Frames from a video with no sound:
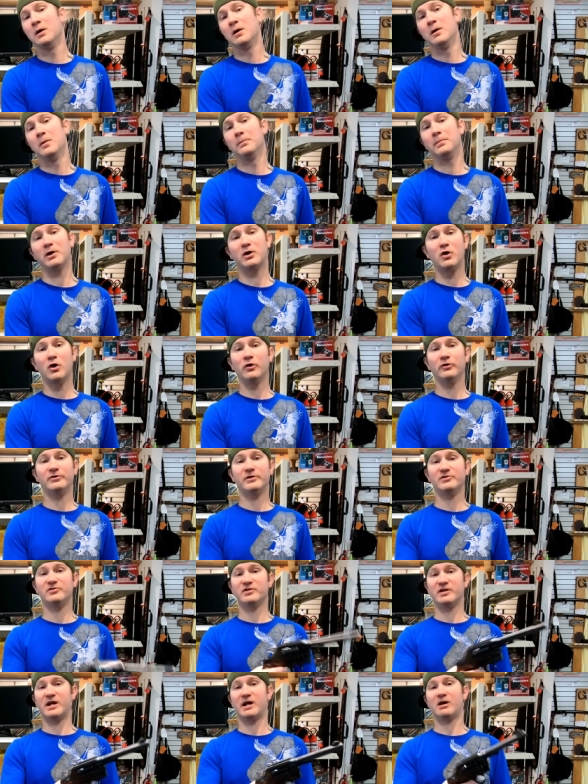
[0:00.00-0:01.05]
But Colt
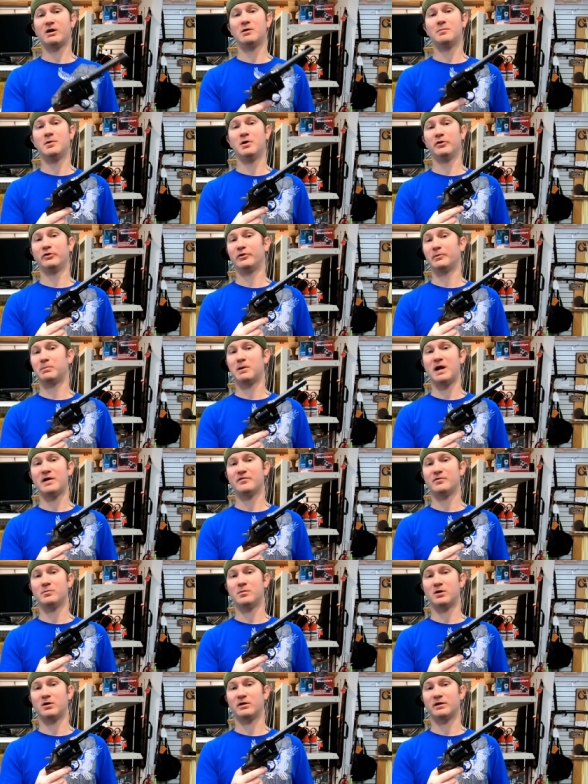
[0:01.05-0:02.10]
doesn't care about the private
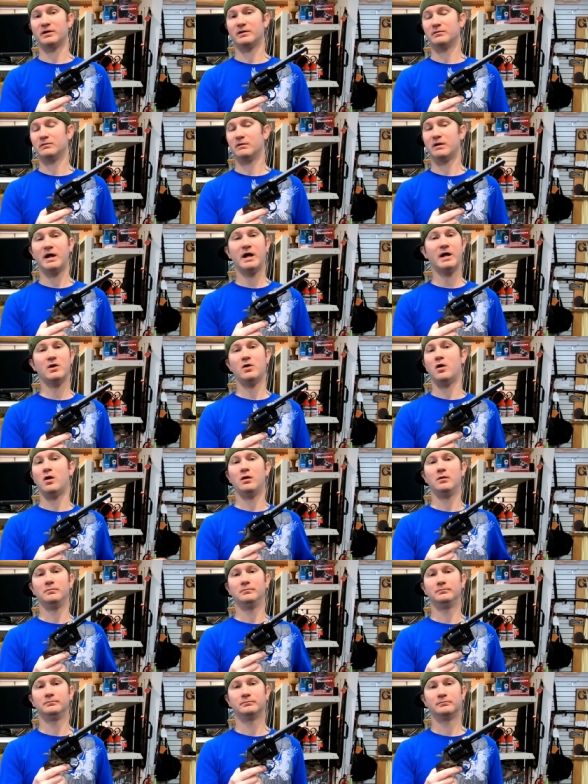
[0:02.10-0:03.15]
market at
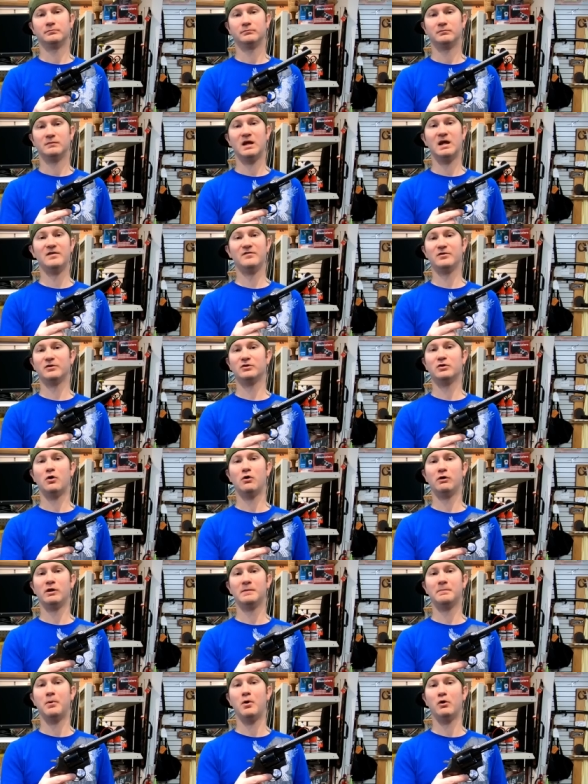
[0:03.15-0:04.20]
all. They even
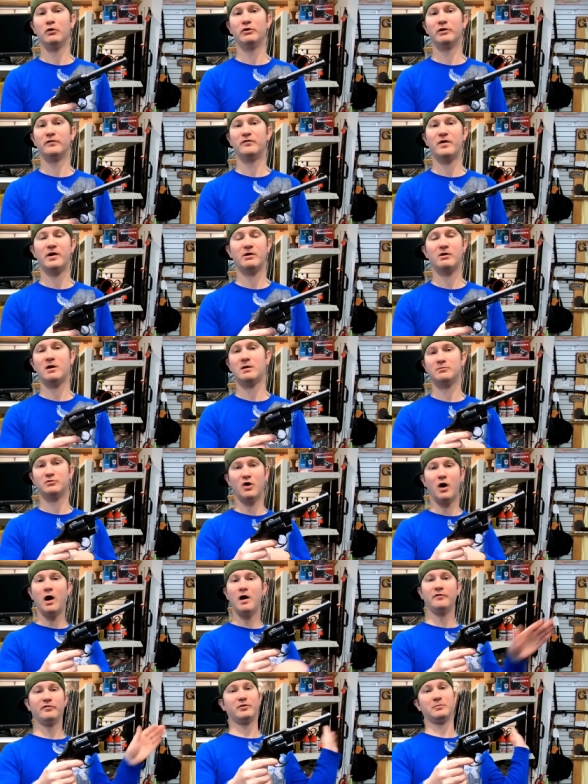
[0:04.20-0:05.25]
totally pulled their firearms
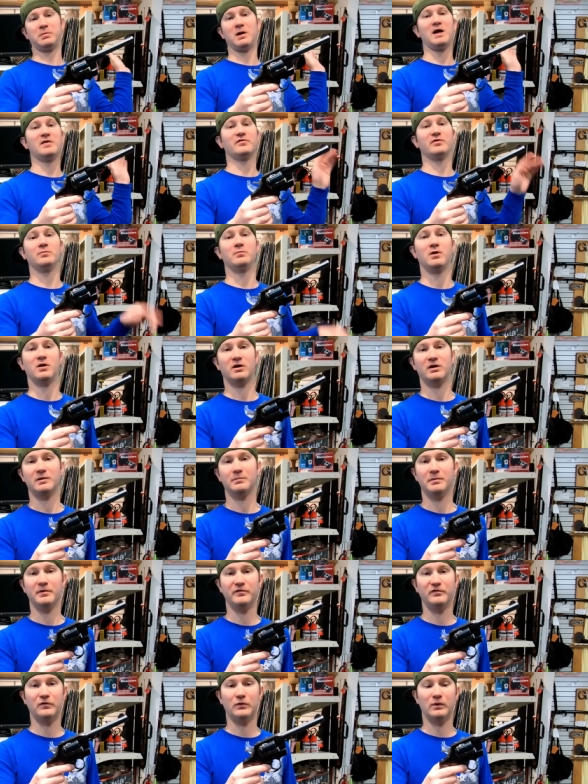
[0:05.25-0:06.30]
off the private market
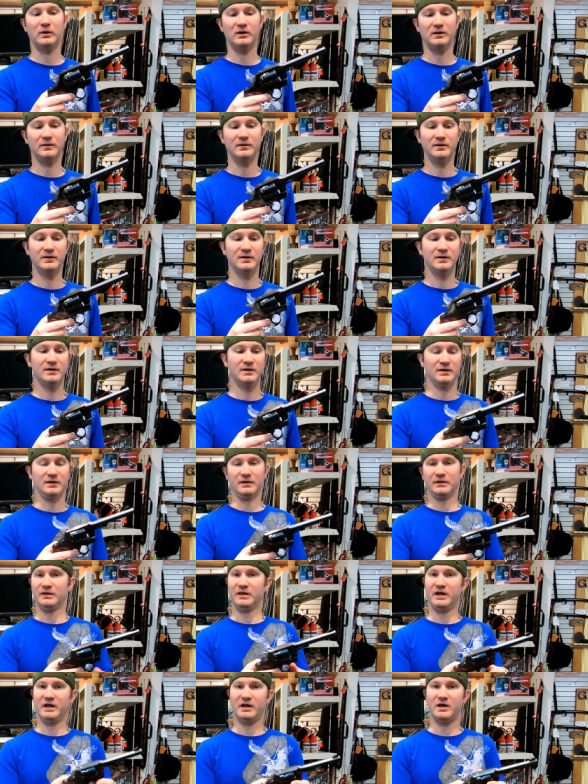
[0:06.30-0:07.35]
before.
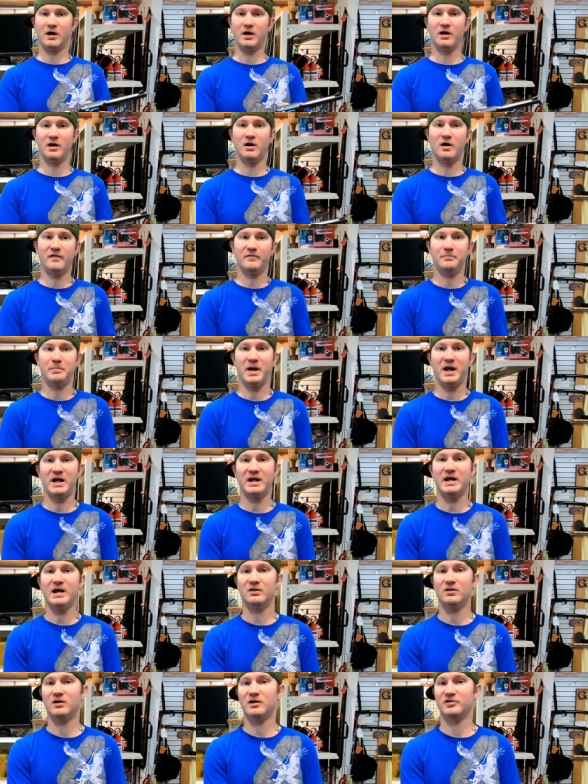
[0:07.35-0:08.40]
They cut off
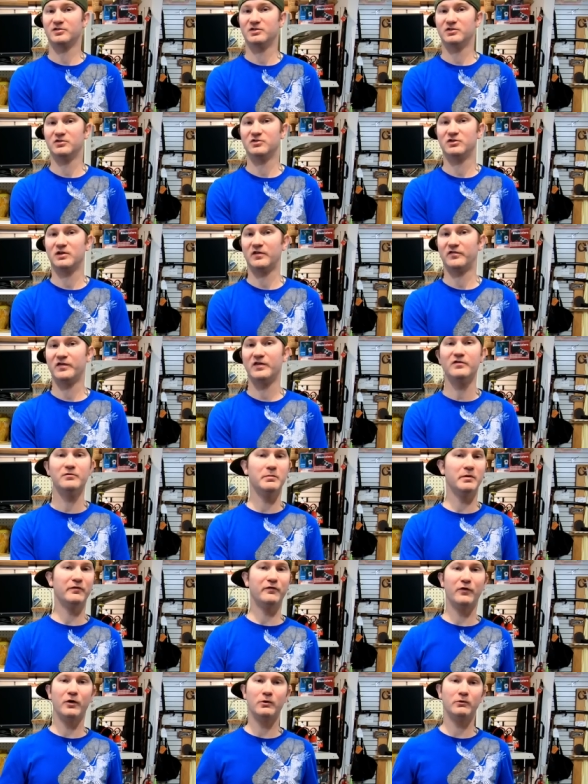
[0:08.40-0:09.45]
bayonet lugs and stuff even
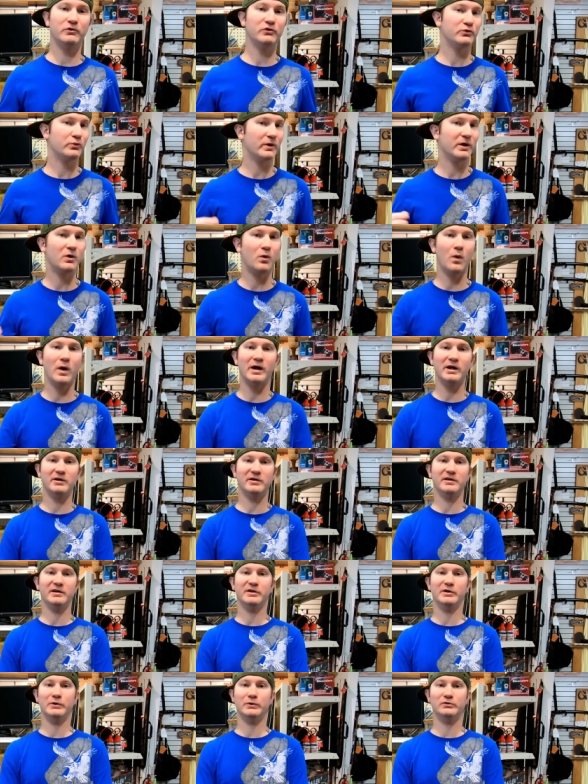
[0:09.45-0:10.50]
before it was required
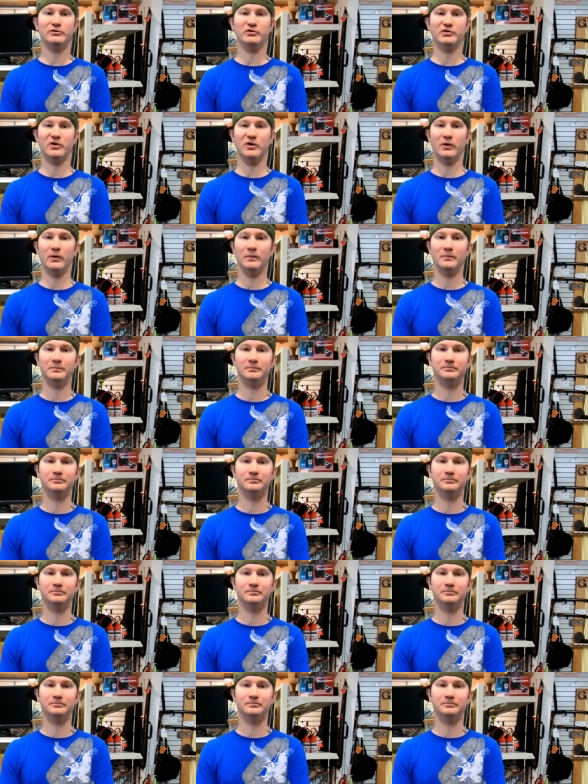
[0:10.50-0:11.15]
to do so.